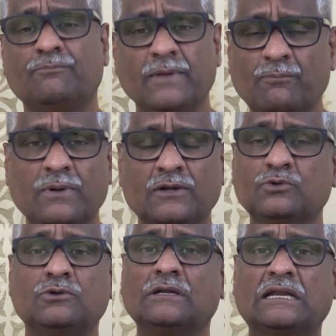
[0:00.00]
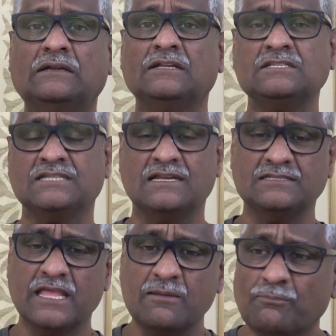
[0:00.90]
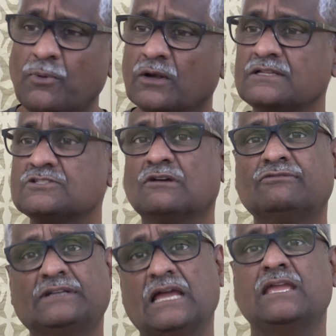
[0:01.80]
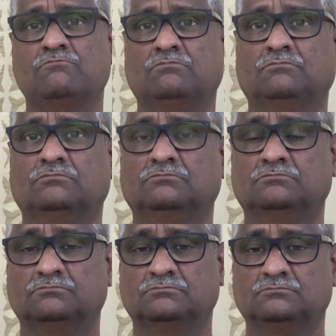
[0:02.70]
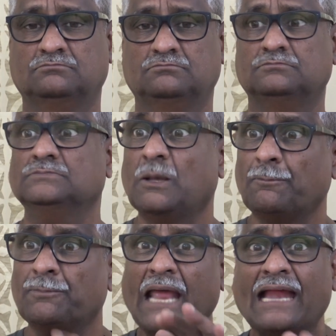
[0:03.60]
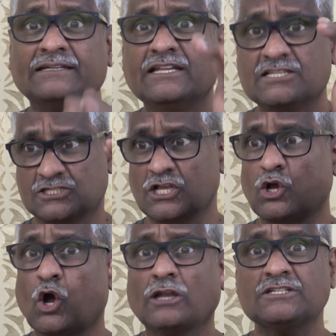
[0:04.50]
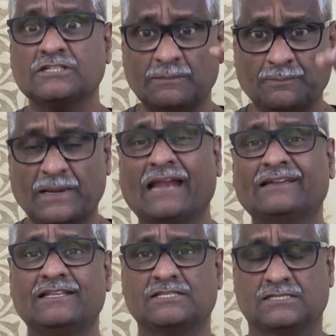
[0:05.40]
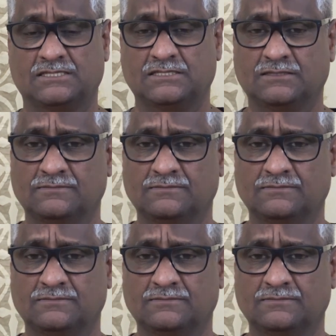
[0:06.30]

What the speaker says: People do not understand the importance of time. The practice, the constant practice.